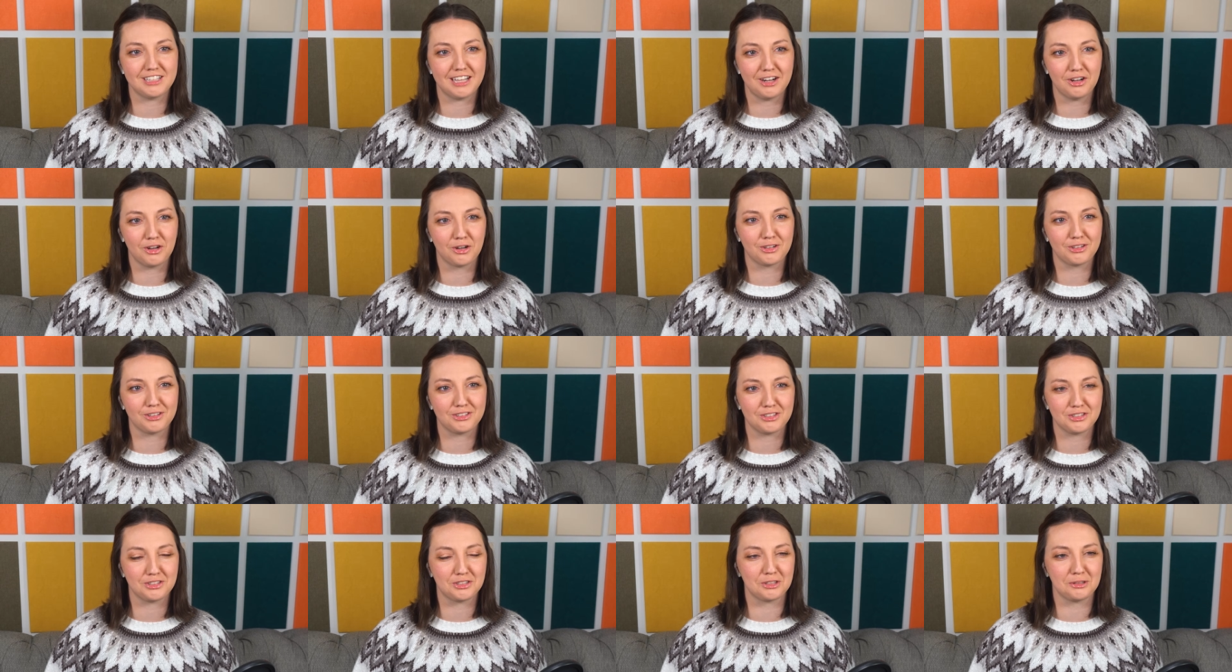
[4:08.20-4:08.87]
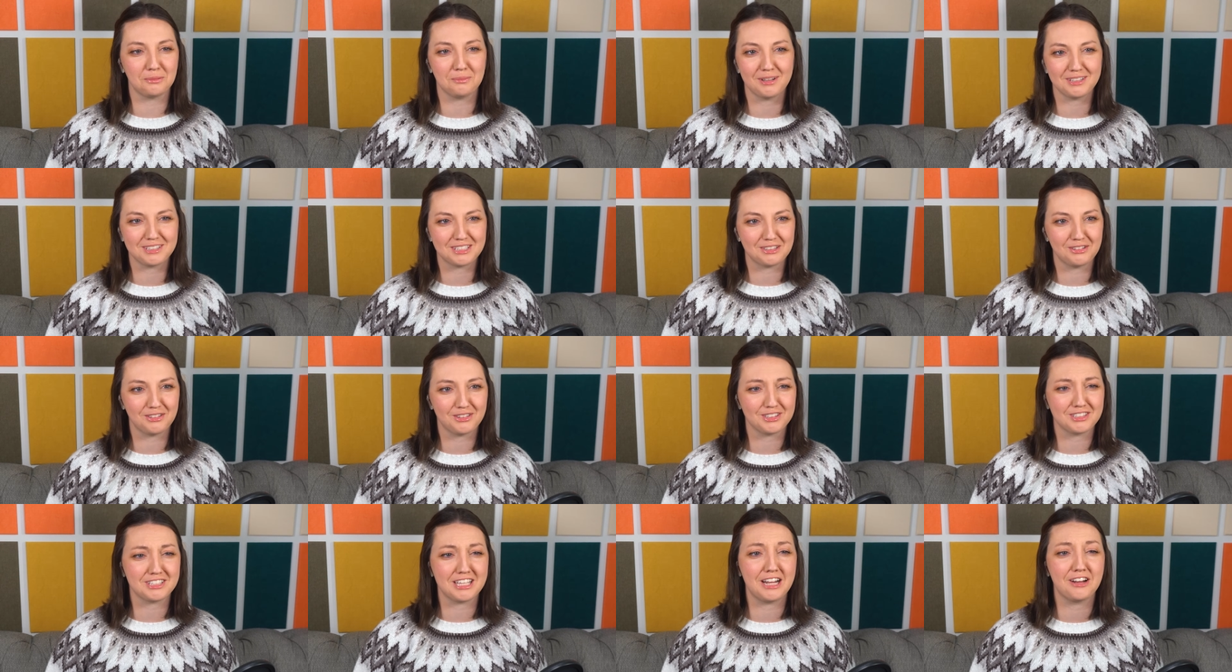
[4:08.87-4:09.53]
that her? Just her messing
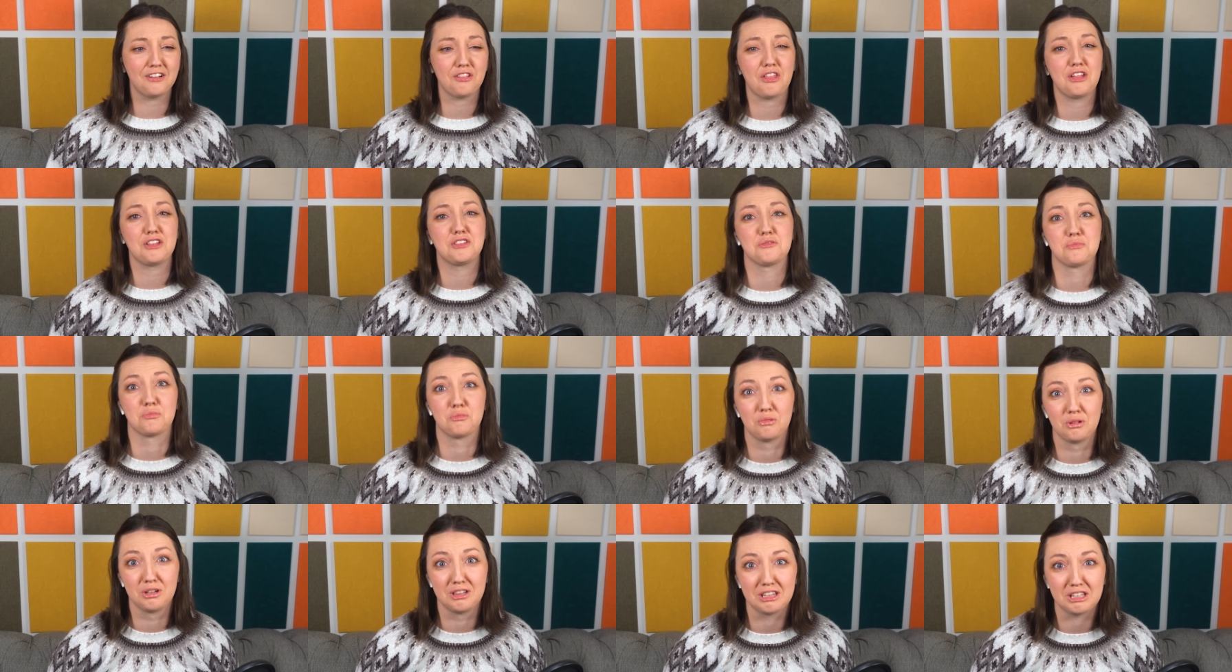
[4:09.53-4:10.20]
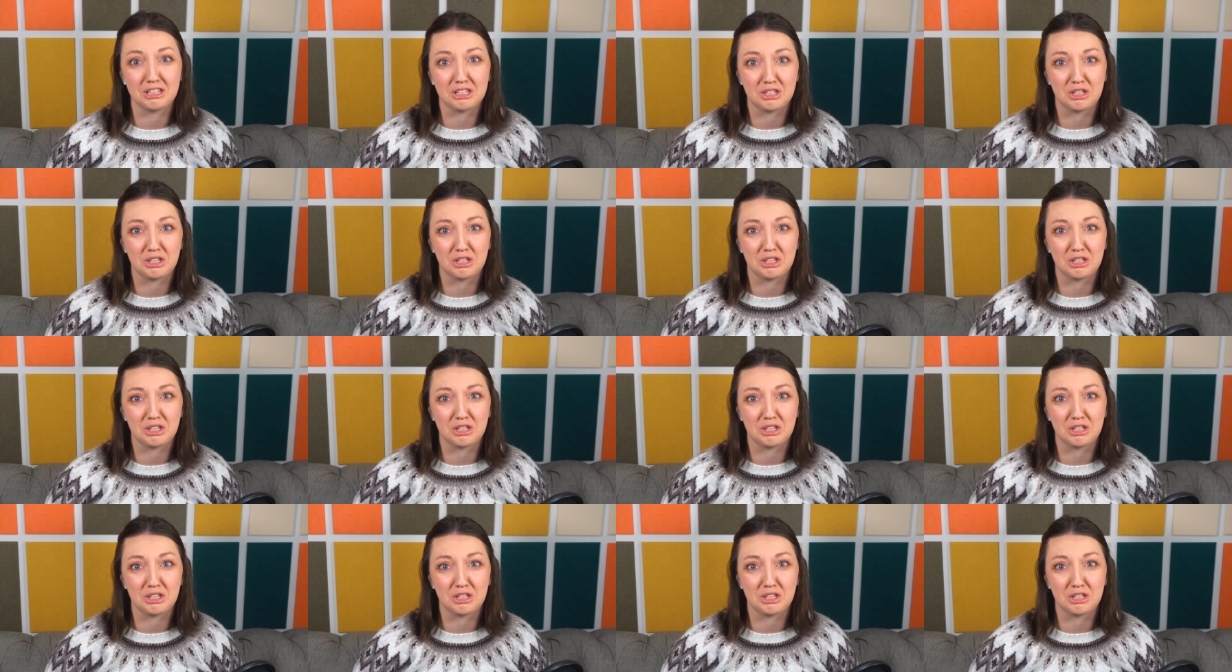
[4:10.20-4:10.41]
with his hair? That's really